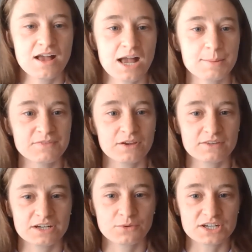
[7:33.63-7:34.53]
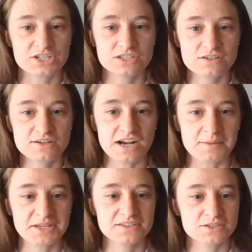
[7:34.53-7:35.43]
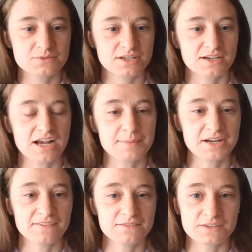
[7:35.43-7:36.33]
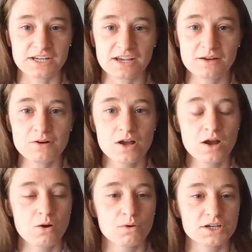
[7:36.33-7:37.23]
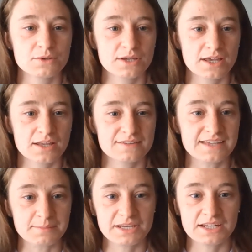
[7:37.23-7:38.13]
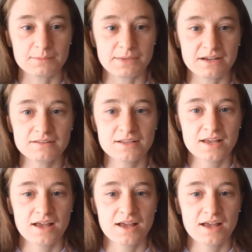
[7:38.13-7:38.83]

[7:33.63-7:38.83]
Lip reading: If you have any questions or comments, you can comment on the video or you can send me an email